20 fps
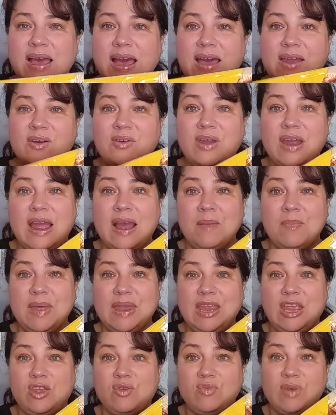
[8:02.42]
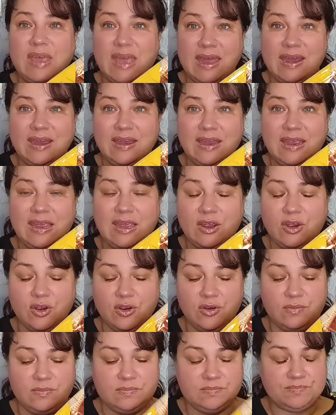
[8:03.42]
don't know how many you get in
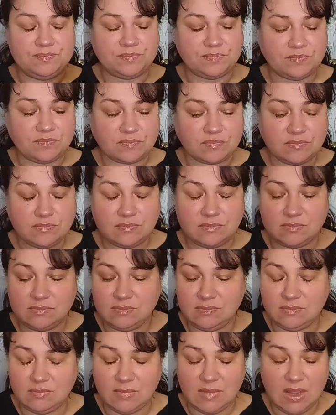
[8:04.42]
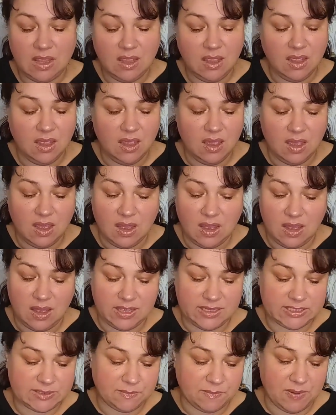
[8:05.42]
here.
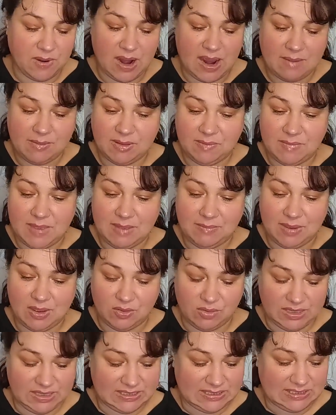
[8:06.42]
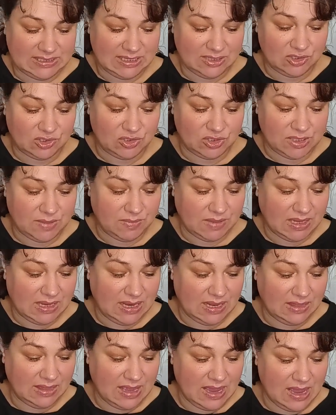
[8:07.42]
It's probably maybe only 6 or something
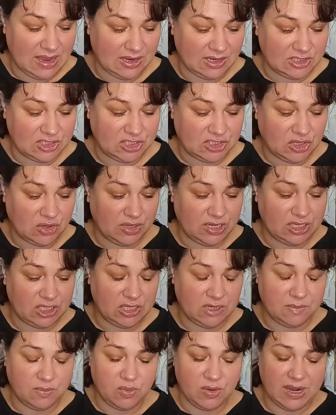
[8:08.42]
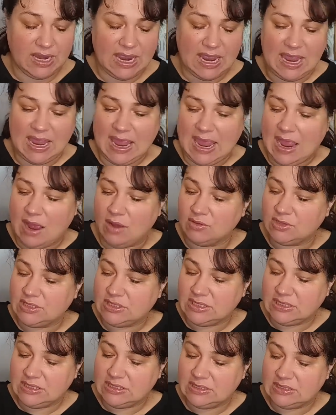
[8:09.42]
like that, because it's only 2.8
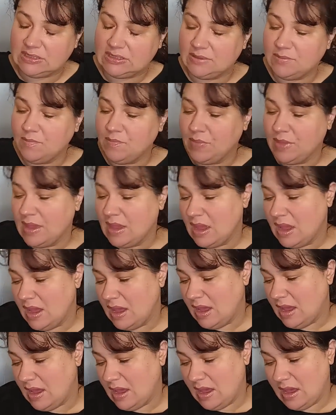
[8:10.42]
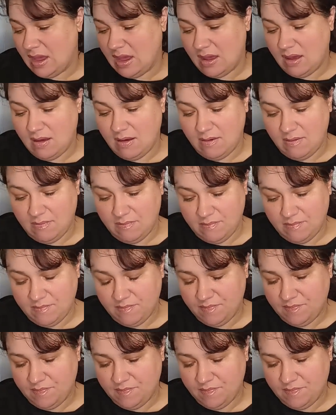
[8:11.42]
ounces. Let